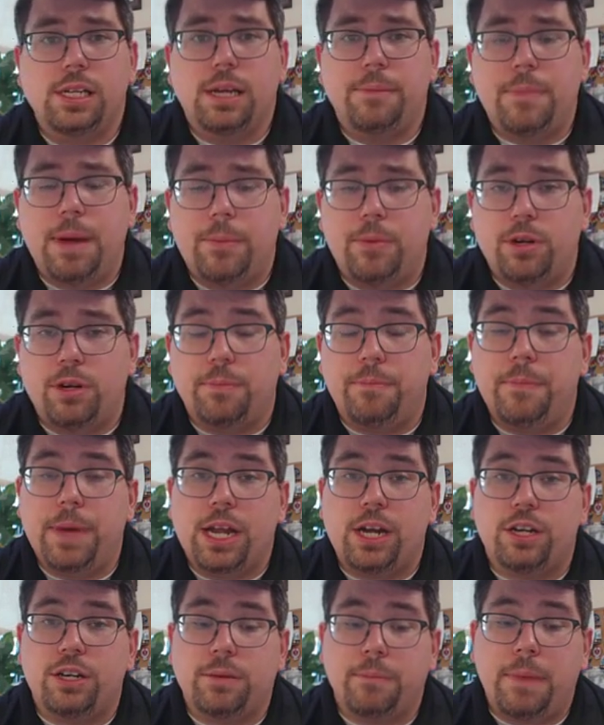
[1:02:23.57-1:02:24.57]
Remember
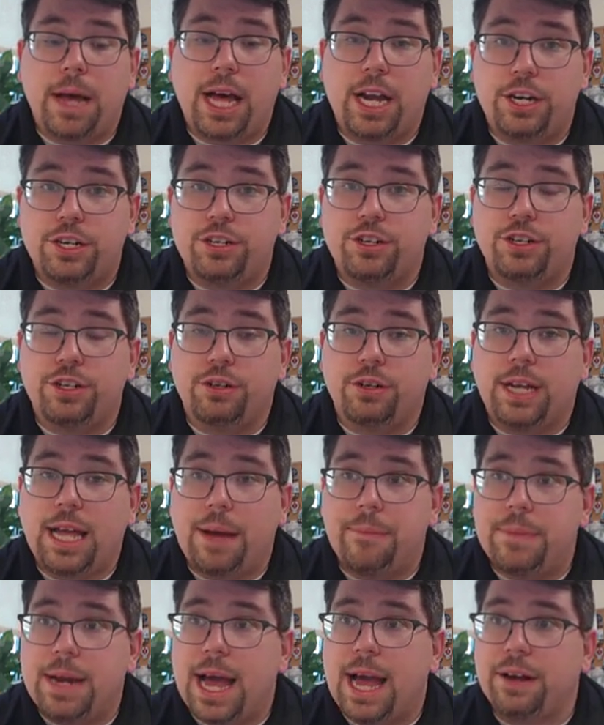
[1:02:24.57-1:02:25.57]
to monitor your
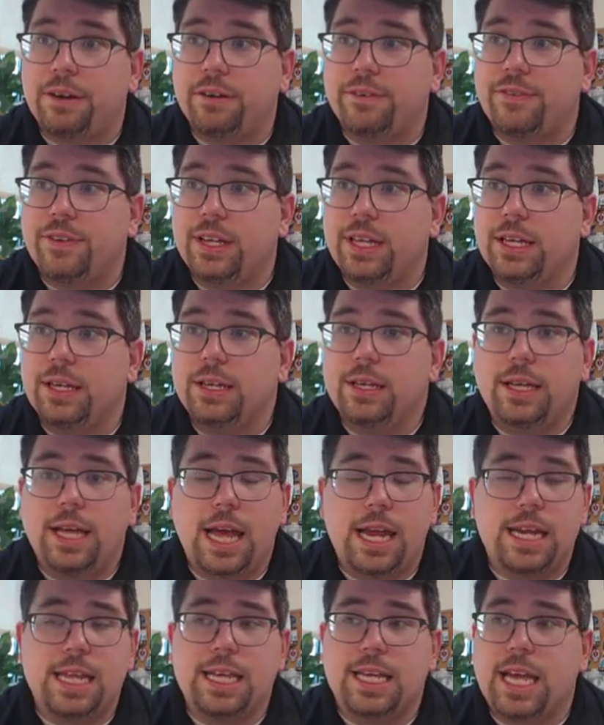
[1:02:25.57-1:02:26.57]
capnography
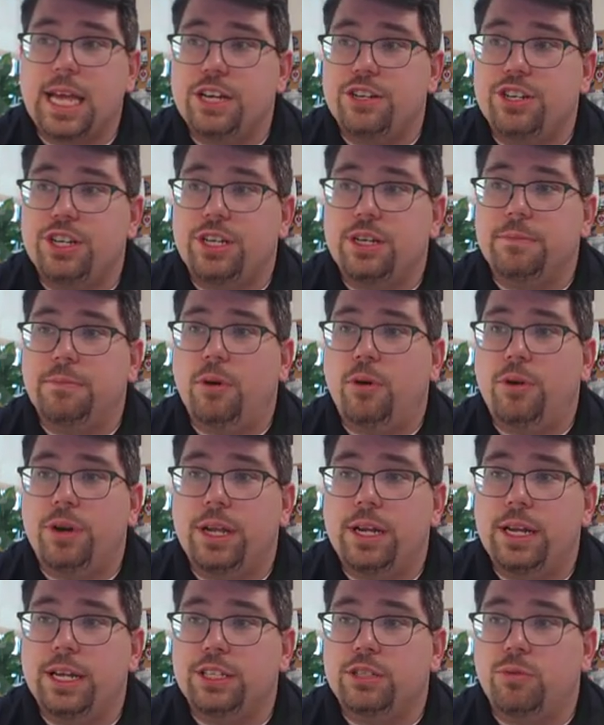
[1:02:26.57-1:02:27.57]
and EKG
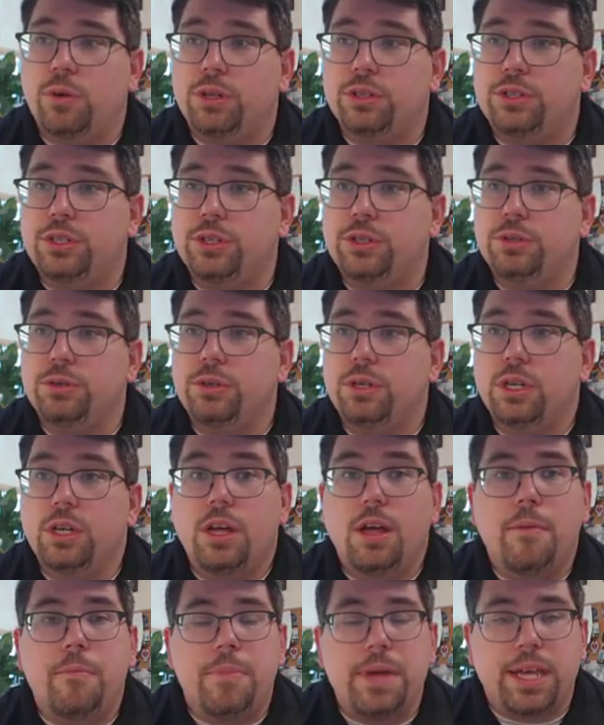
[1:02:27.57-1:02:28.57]
component as well too.
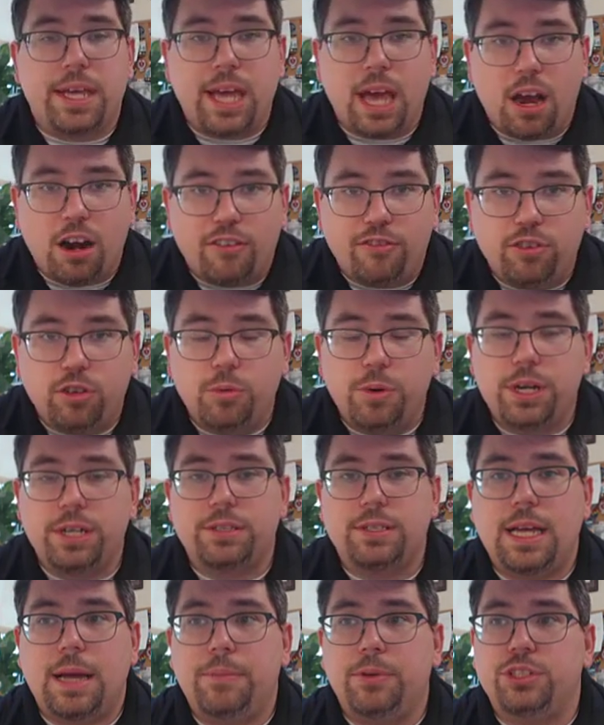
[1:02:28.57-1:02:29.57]
Be careful when
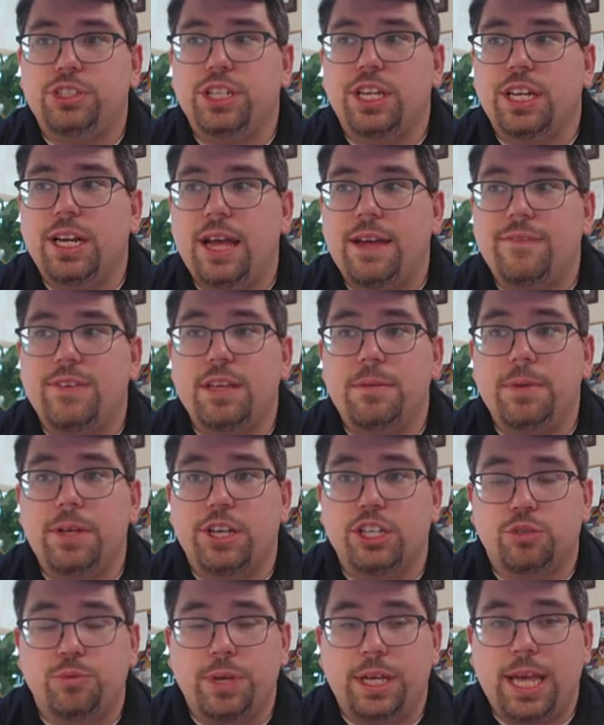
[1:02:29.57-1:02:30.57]
establishing an IV
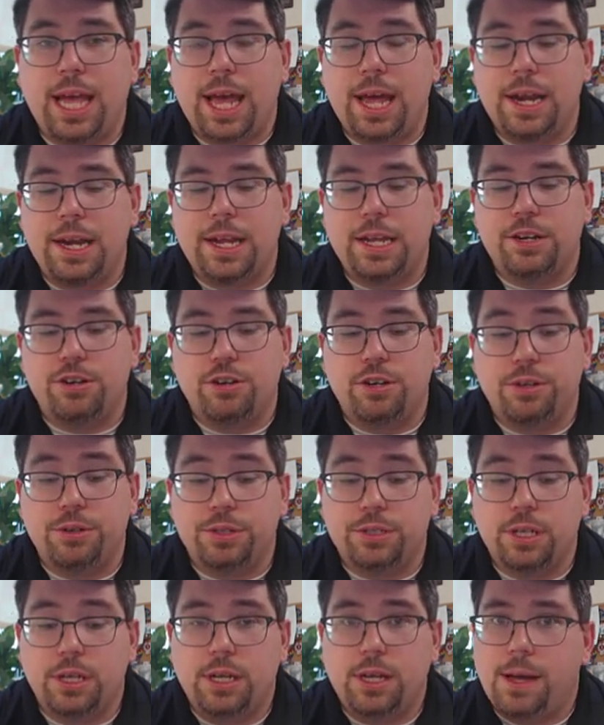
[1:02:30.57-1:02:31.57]
because we can
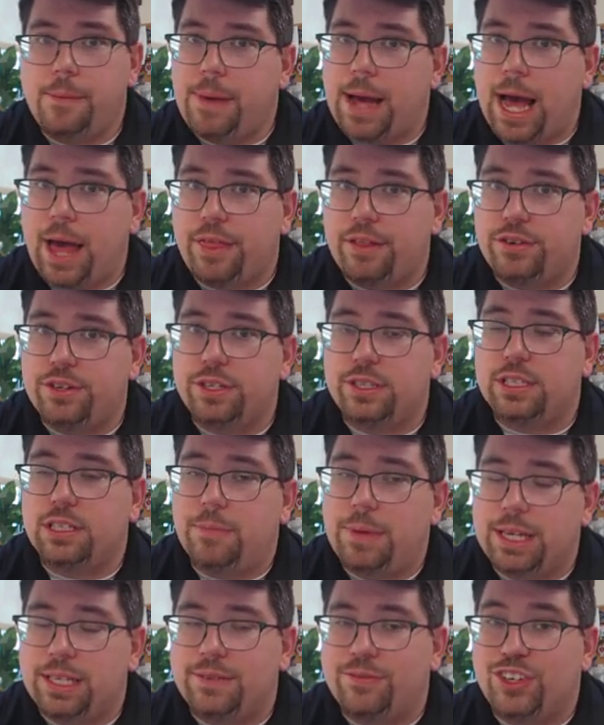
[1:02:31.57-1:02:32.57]
introduce pathogens that
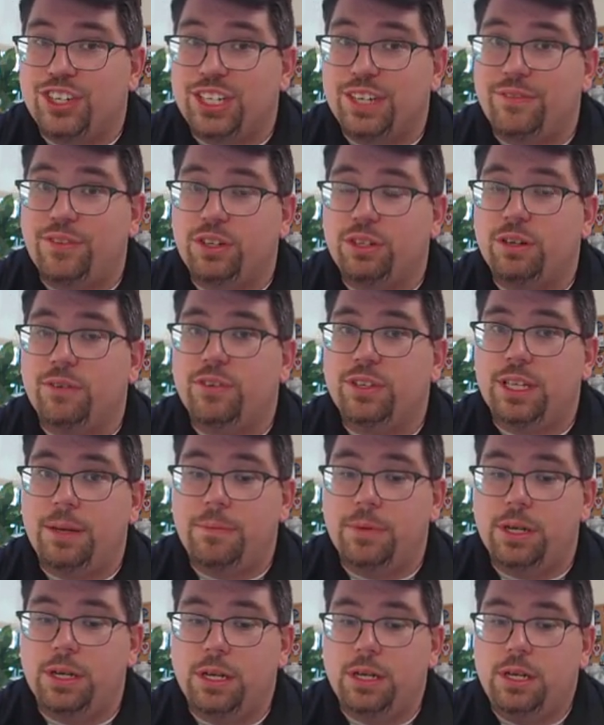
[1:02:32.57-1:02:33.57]
makes it very difficult for
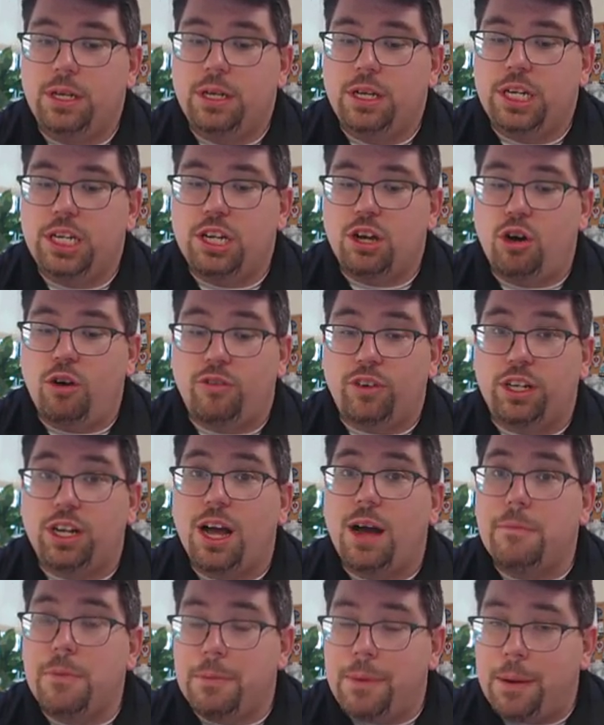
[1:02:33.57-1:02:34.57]
them to
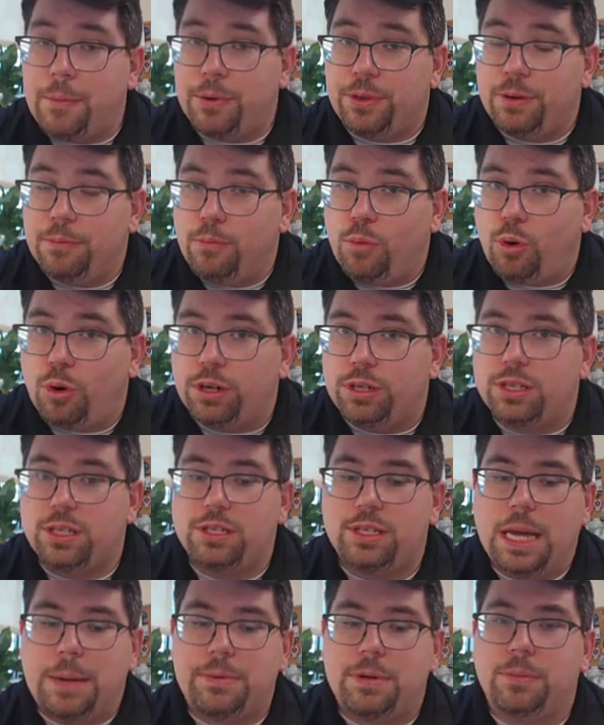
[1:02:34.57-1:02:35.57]
overcome. Remember, they're more
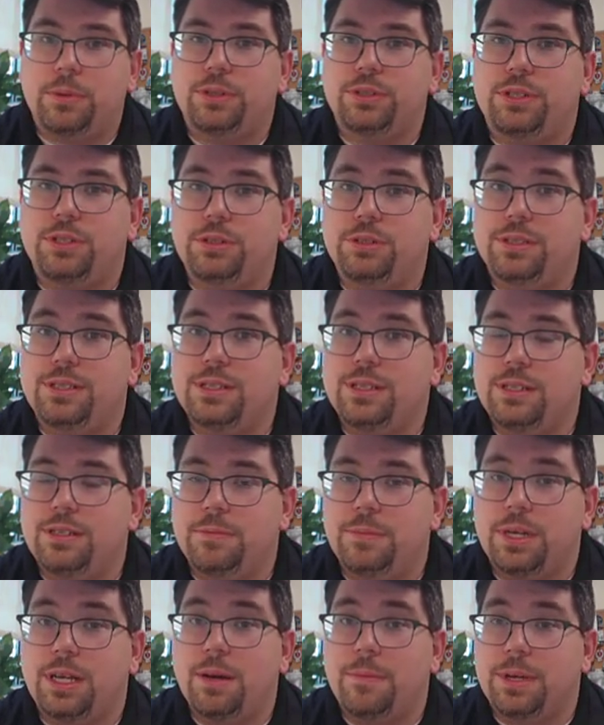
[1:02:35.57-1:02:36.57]
susceptible
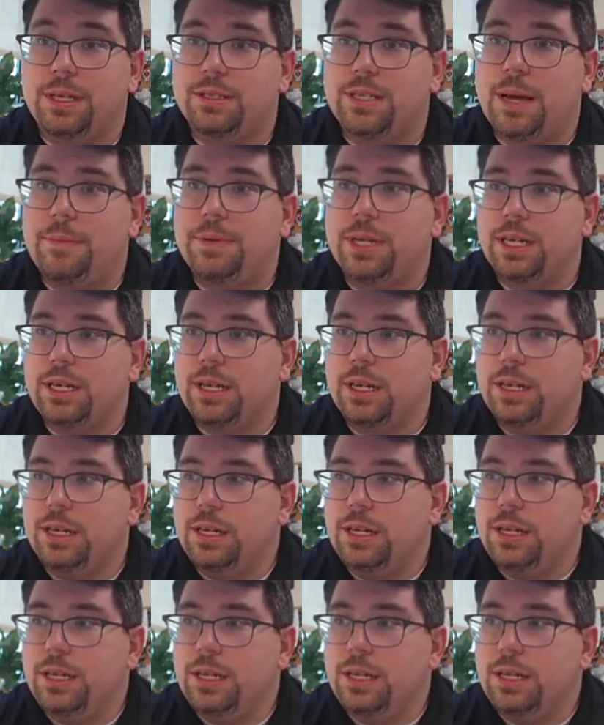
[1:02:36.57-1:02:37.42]
to becoming septic.